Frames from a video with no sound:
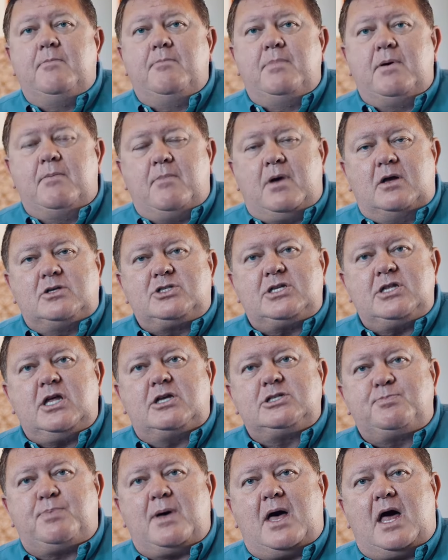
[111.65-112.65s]
But most of
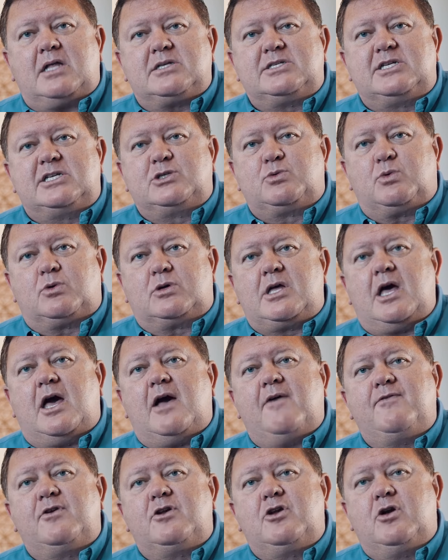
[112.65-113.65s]
those policies will
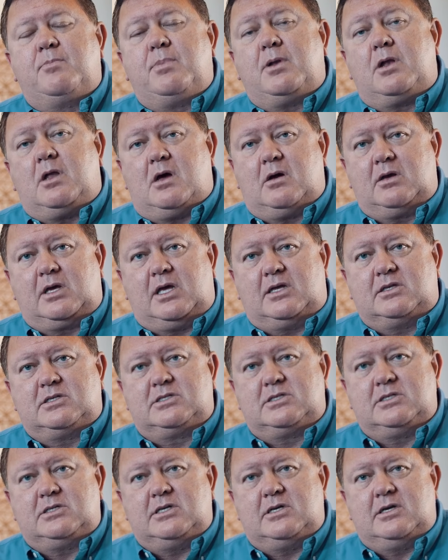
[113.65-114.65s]
cover your
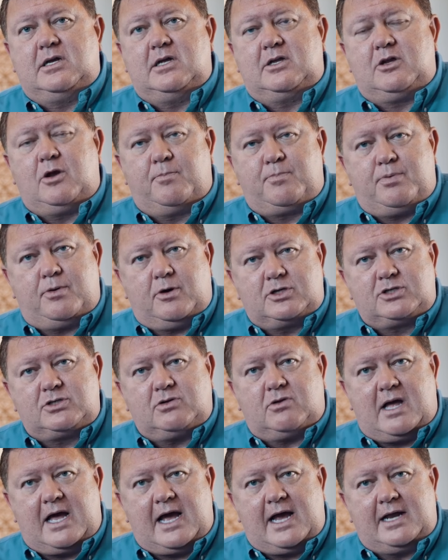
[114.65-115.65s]
belongings and your
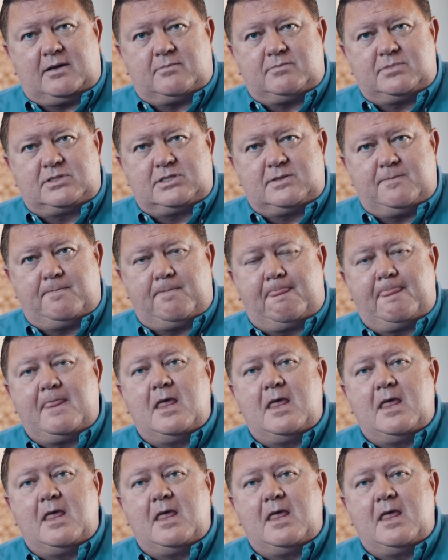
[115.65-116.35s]
personal items.